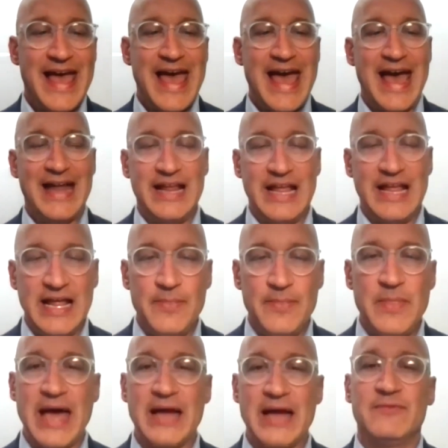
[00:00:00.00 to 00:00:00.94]
And
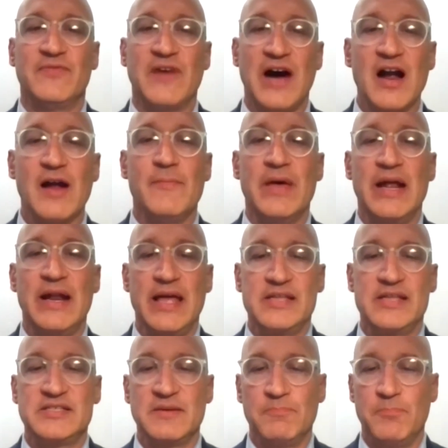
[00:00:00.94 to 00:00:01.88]
in that environment,
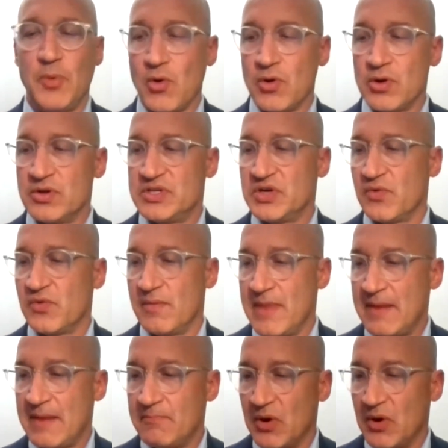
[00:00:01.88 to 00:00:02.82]
it's important to
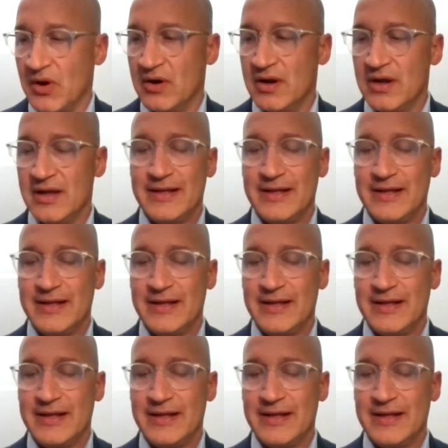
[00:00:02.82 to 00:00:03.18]
remember